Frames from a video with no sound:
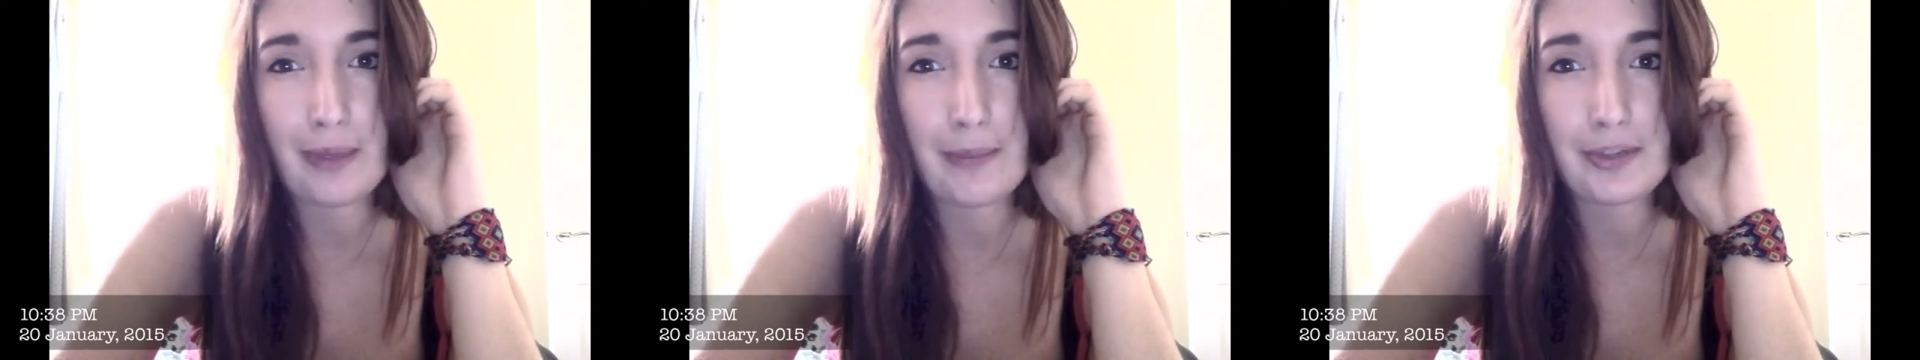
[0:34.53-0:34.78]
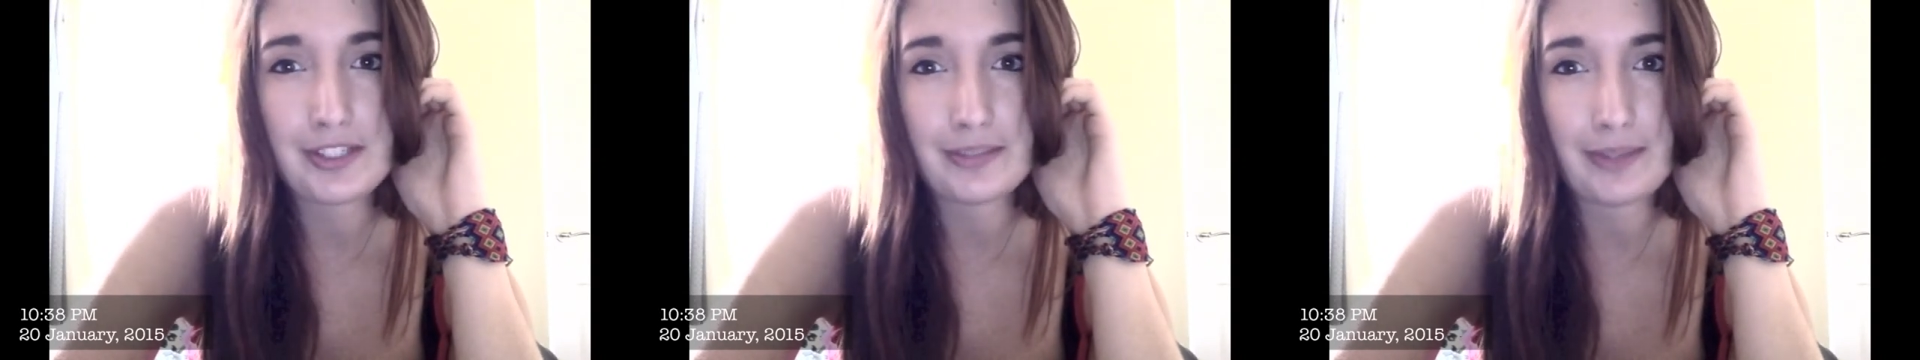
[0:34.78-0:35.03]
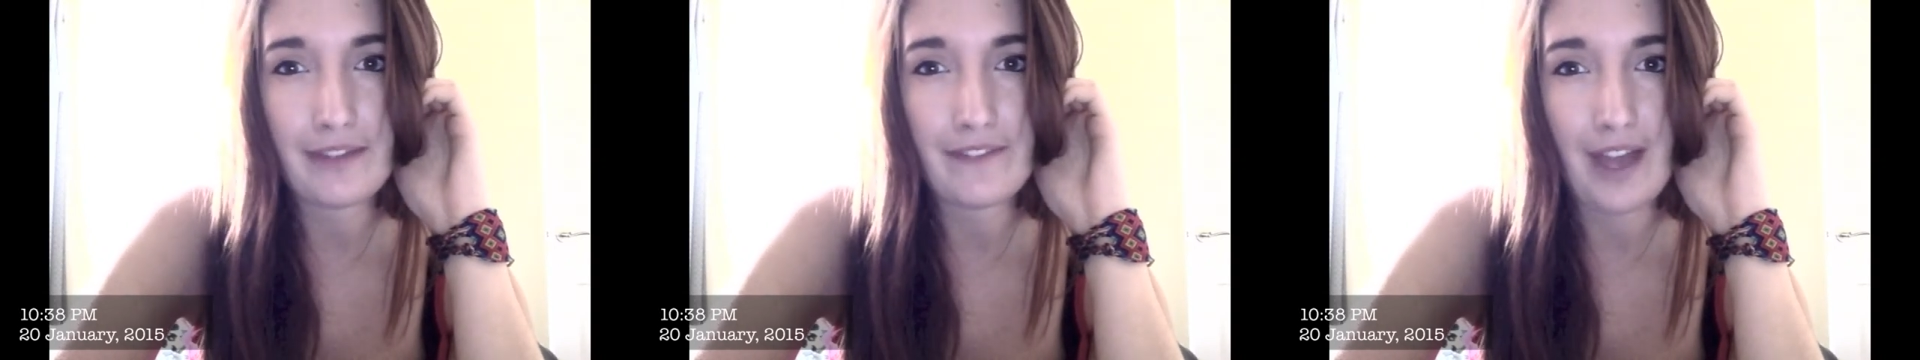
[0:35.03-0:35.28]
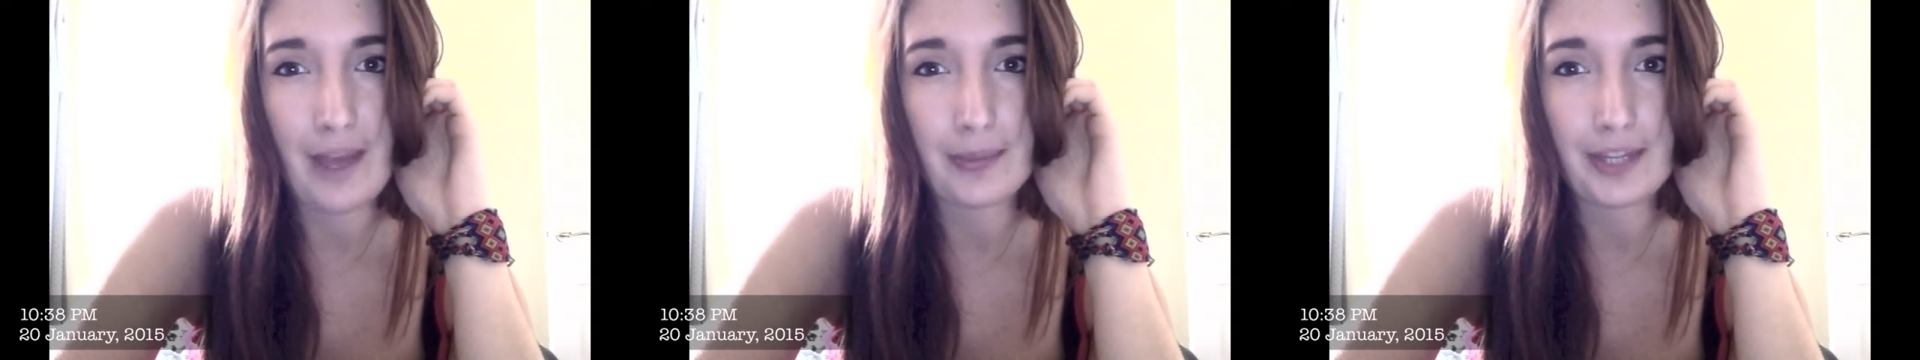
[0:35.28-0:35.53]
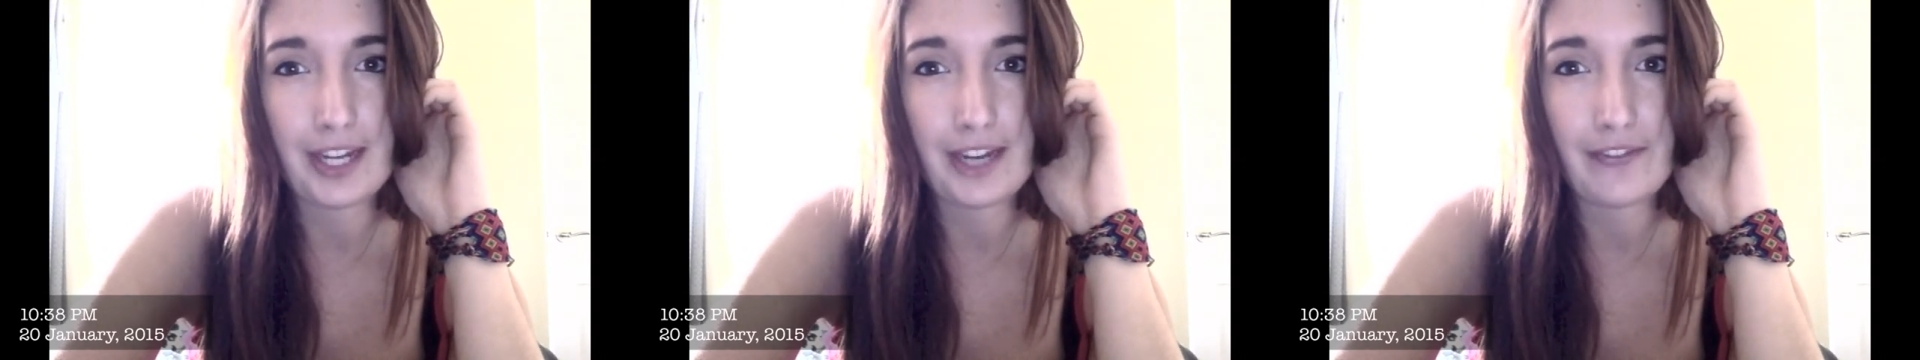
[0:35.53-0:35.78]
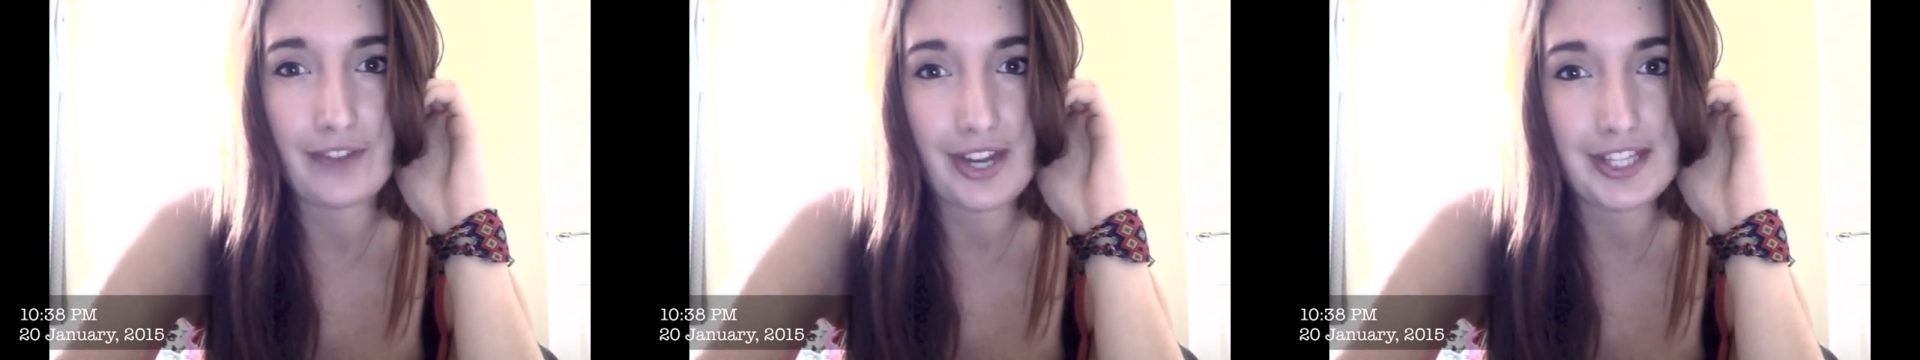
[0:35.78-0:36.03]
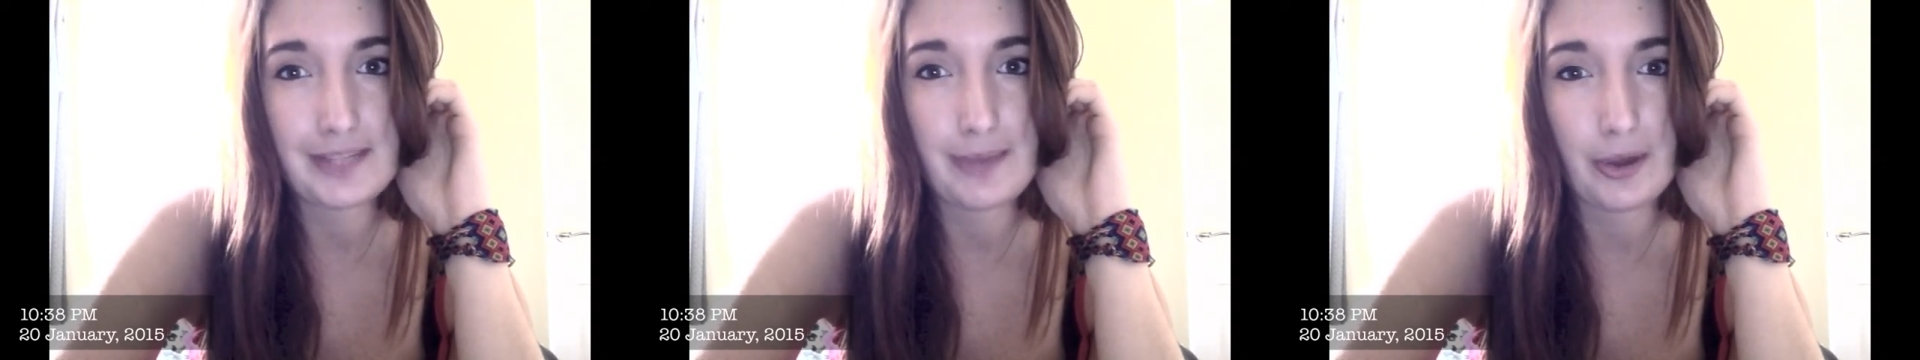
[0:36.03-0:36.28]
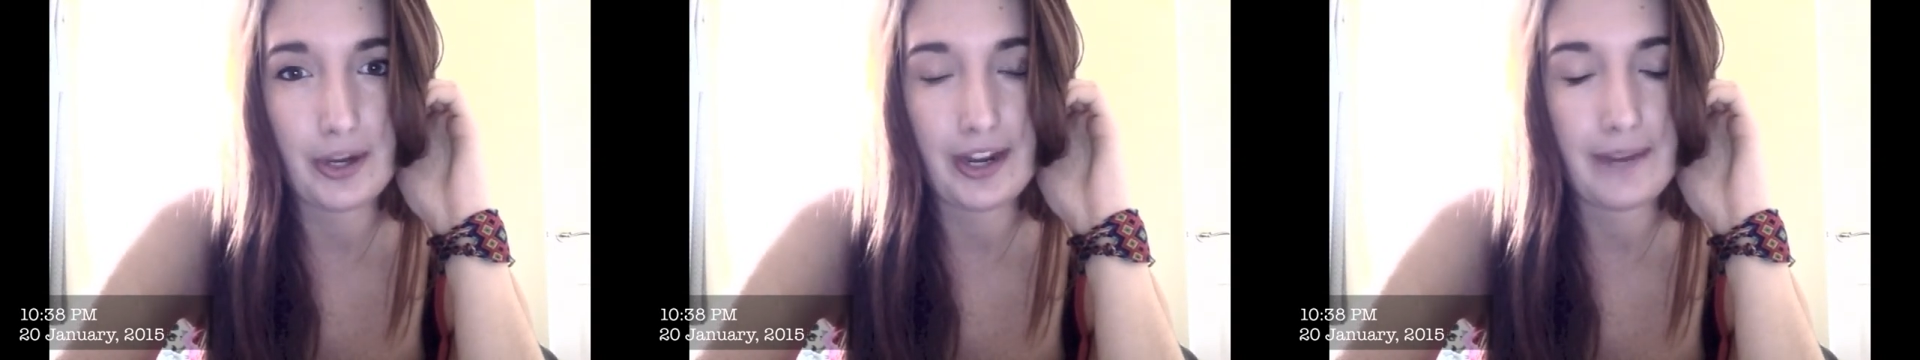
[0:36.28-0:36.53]
members of my family and friends
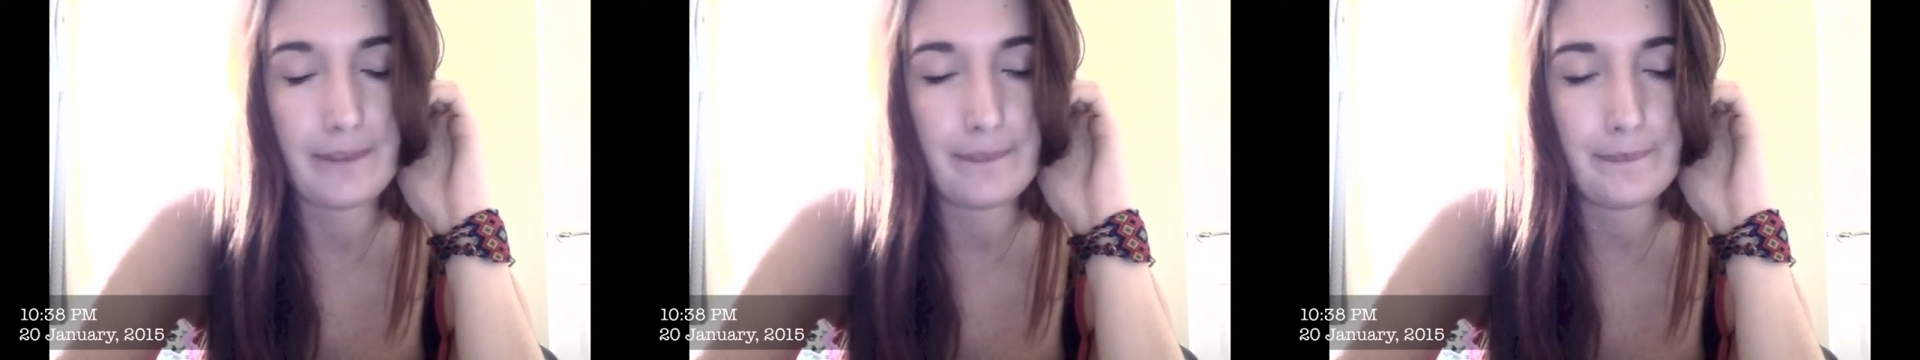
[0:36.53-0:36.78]
about it,